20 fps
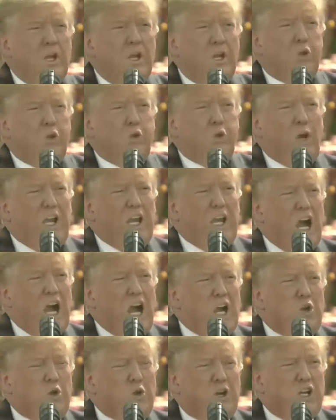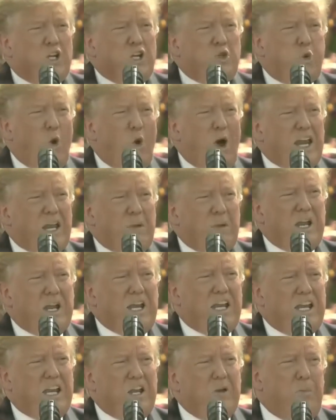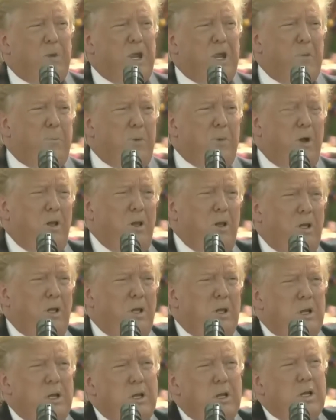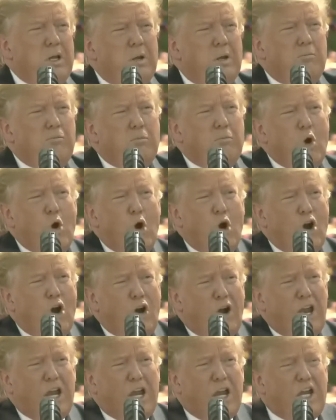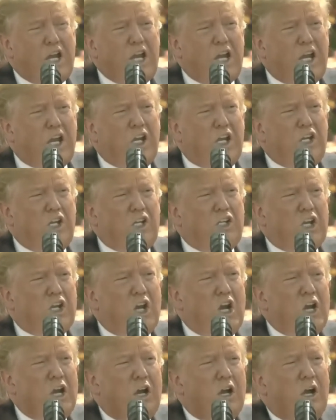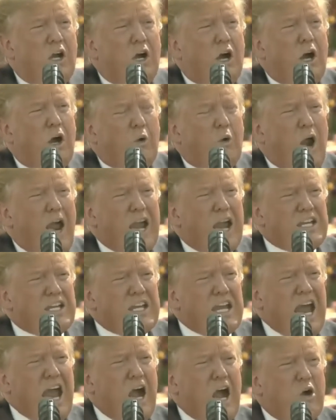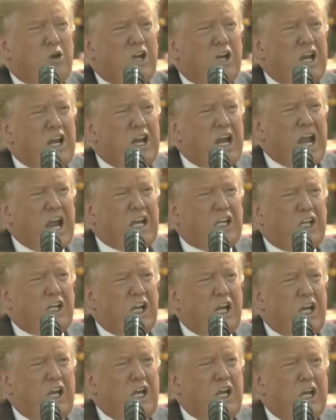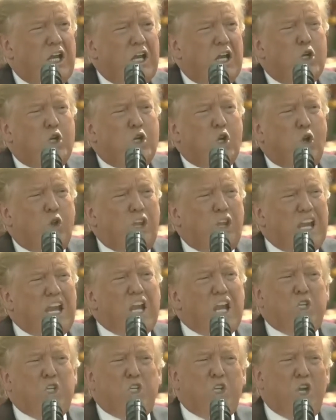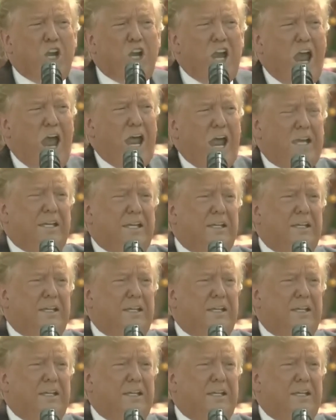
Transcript: 320 million people, more Indians, are right now connected to the internet.